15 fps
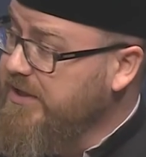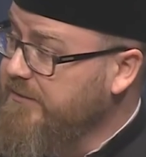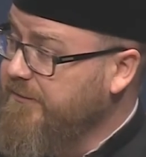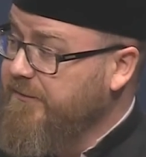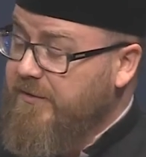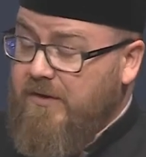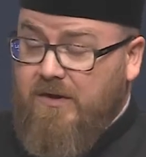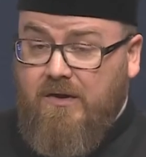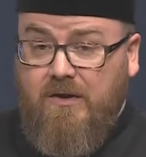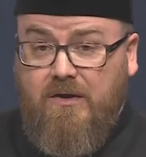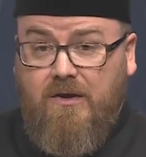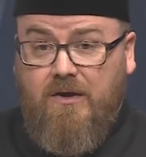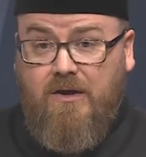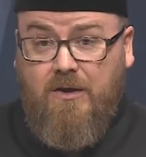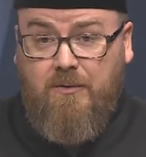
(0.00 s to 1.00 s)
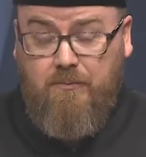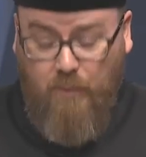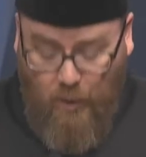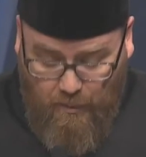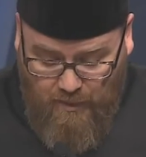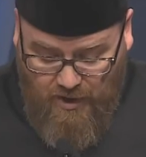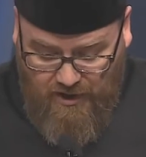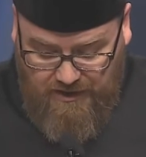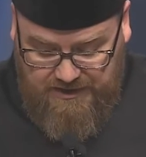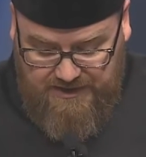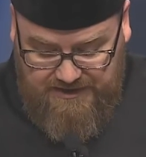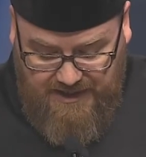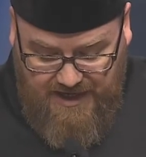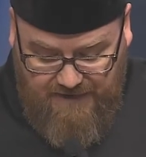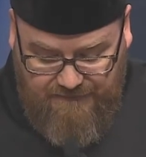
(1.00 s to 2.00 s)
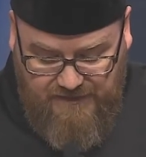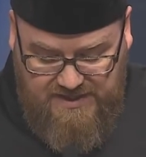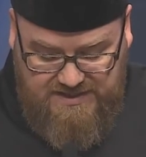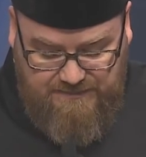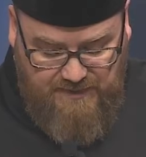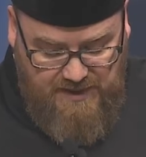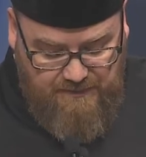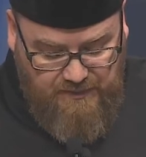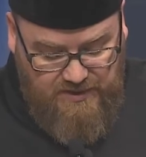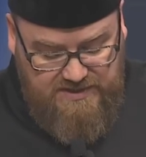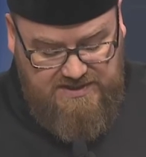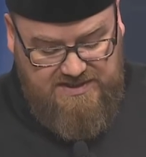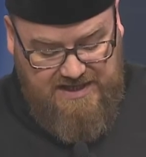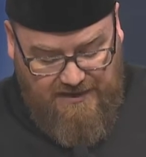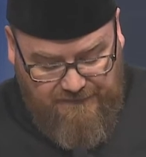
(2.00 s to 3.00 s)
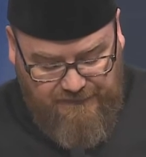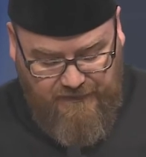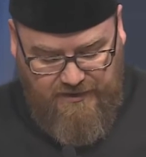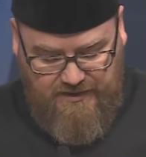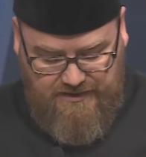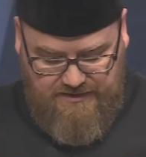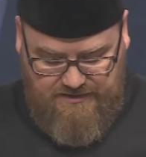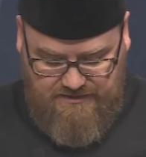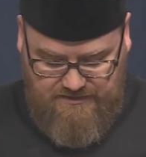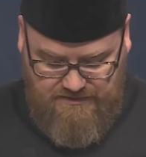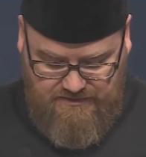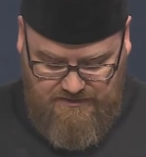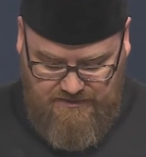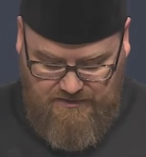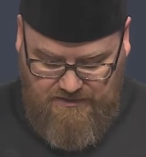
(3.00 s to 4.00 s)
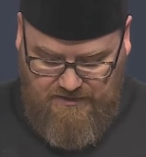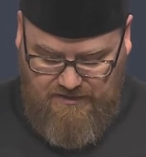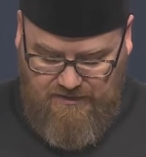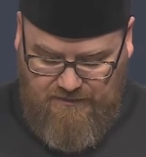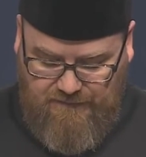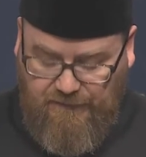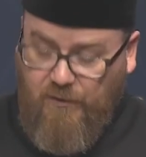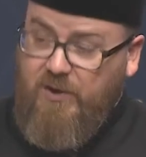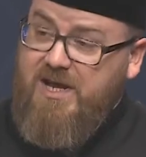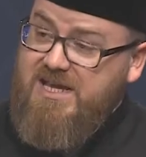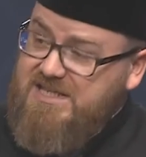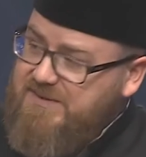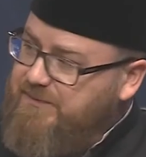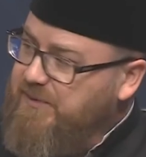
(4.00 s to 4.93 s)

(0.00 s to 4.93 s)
of Muammar Gaddafi's people suffered for his